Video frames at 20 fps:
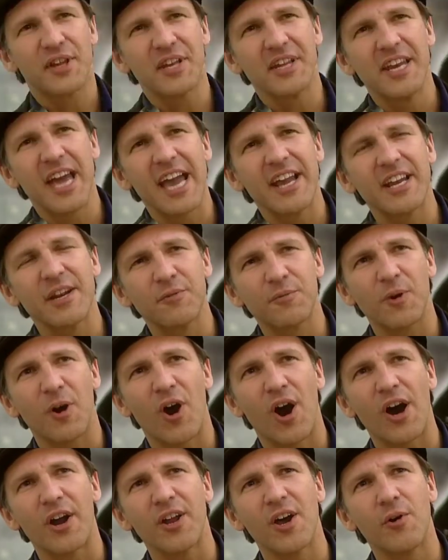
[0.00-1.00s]
The United
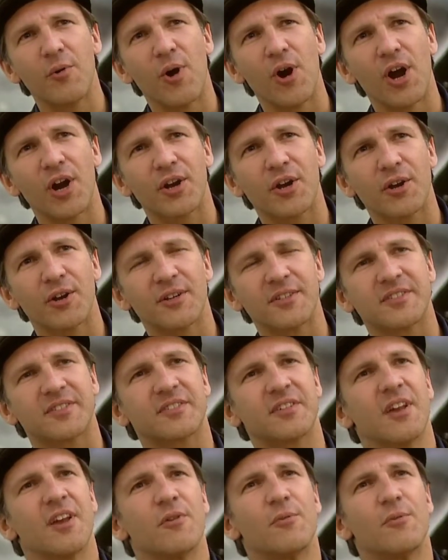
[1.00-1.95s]
Auto Workers